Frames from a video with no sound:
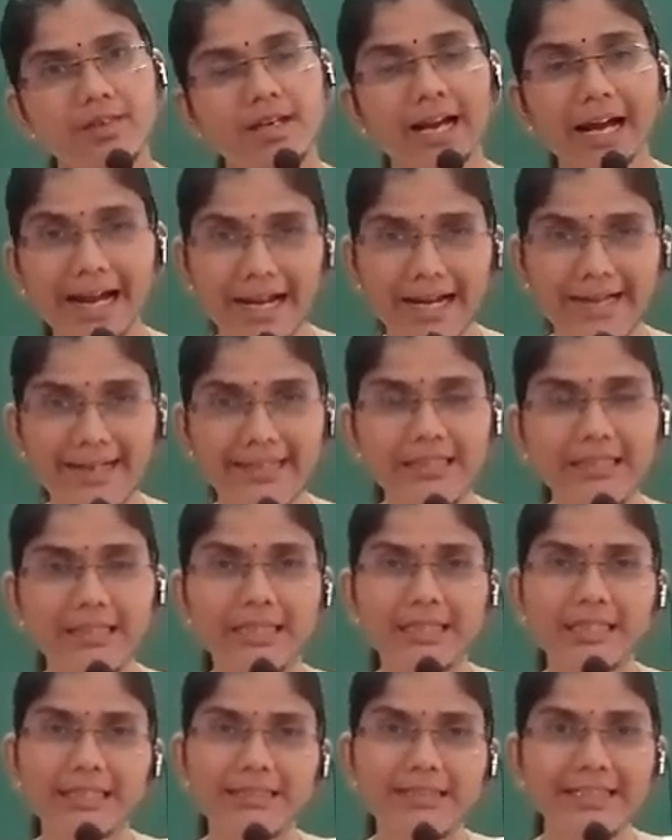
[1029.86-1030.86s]
and
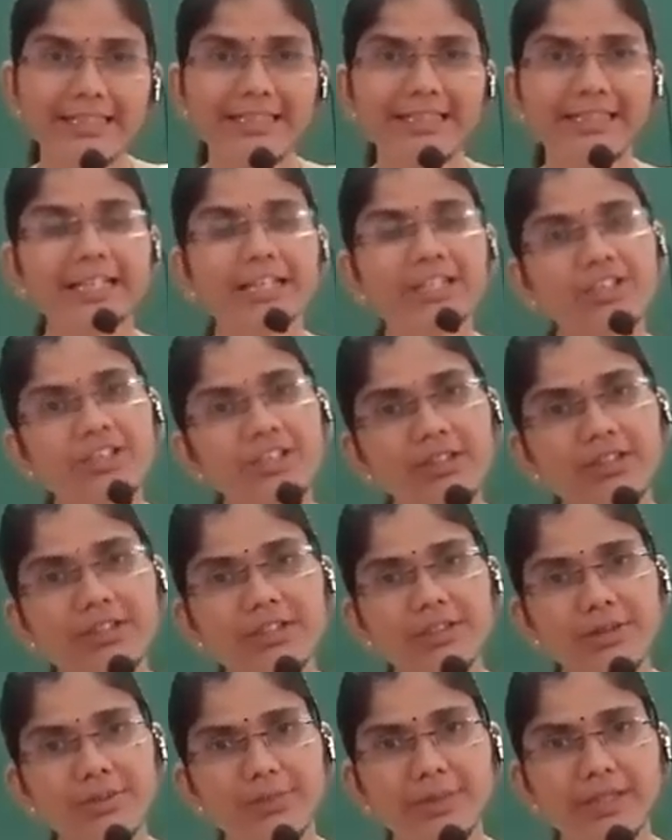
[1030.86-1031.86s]
the
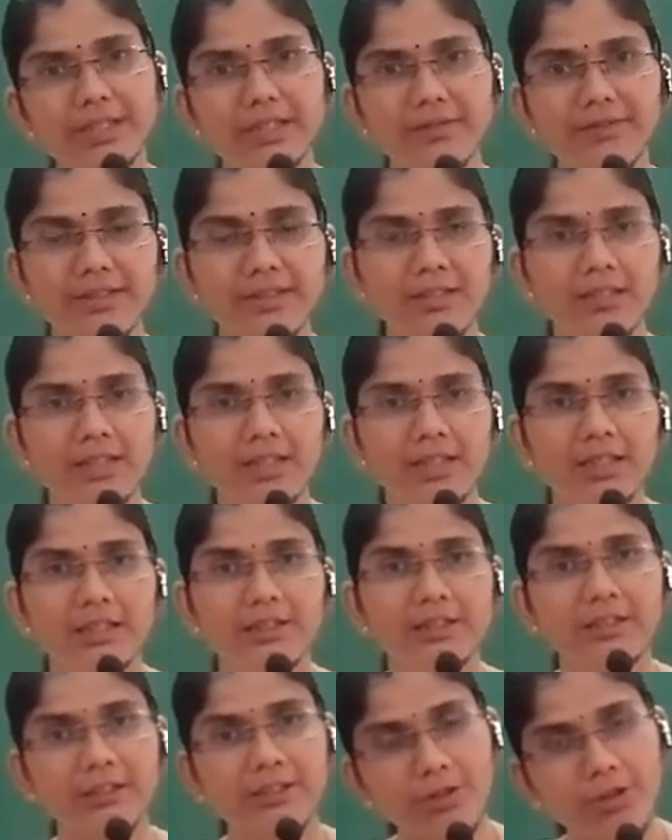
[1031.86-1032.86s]
relationship between
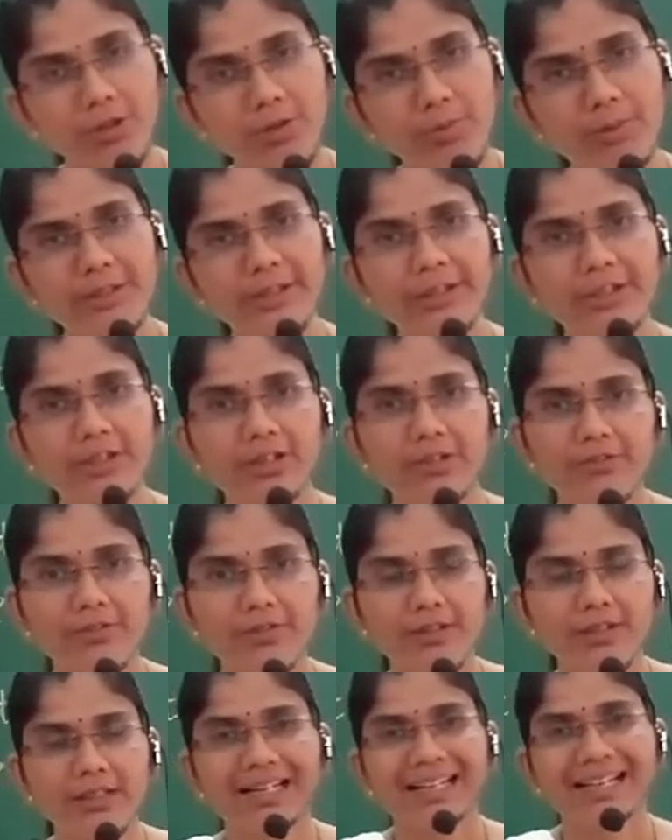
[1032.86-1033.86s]
the solubility of
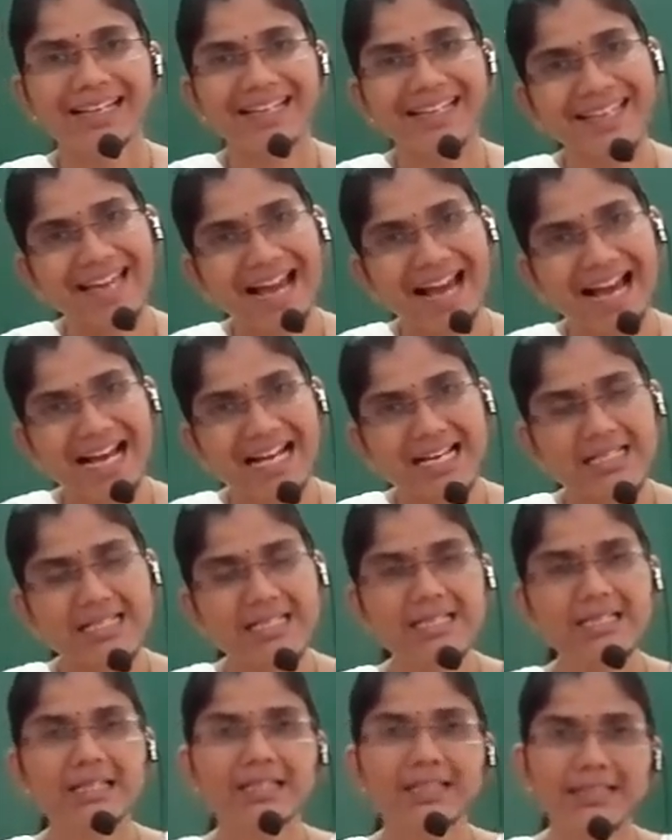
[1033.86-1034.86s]
a
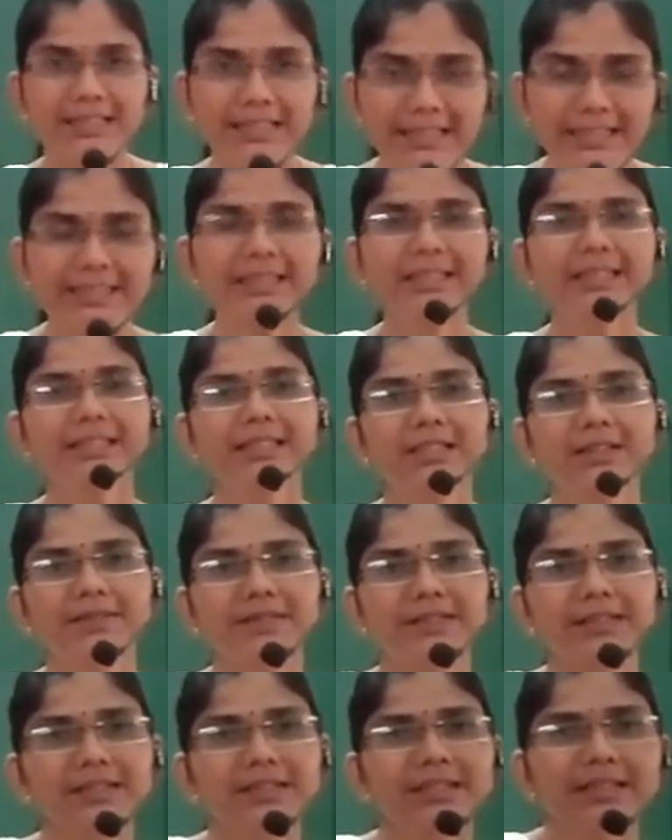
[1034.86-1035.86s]
gas in a
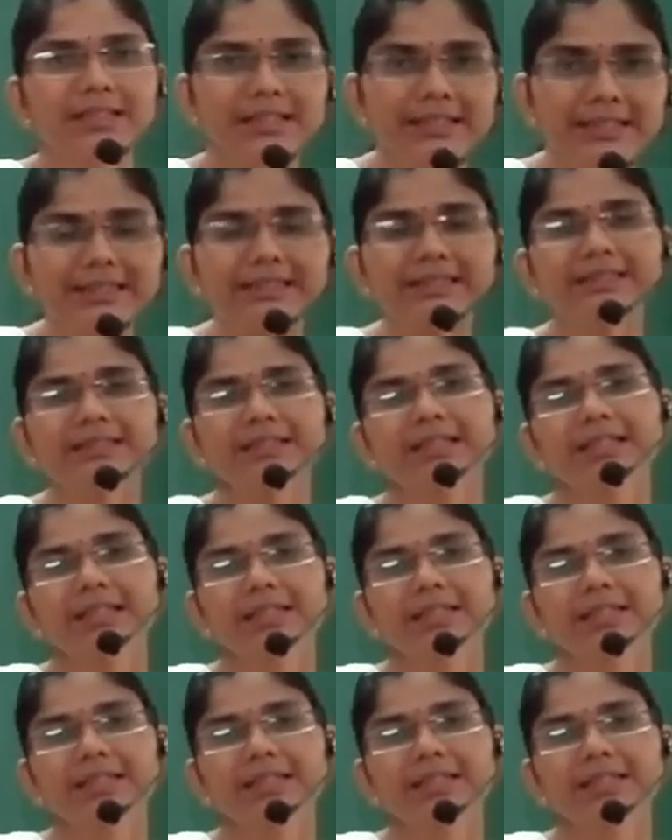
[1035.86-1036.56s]
liquid is